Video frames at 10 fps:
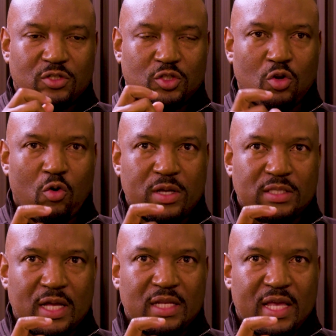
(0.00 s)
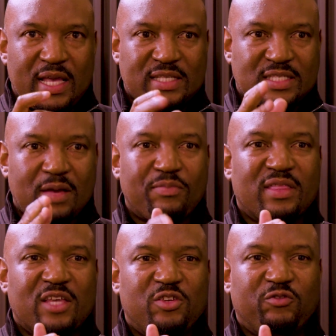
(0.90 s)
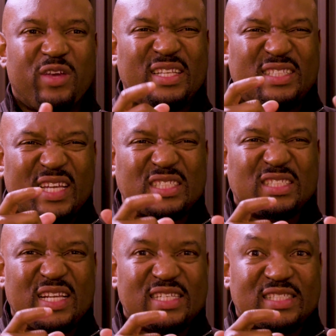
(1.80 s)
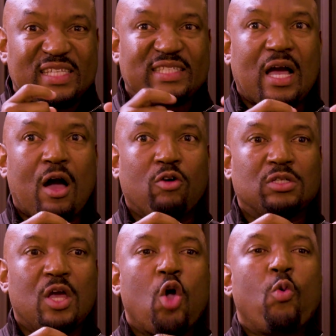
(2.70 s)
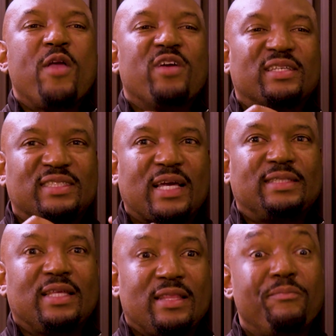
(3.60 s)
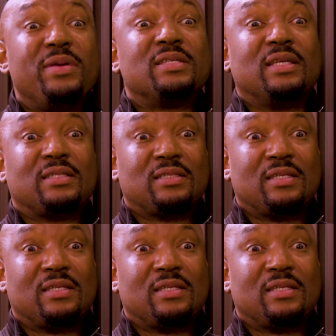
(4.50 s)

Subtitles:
saw was that it's something that you have to intentionally set out when you're starting the business.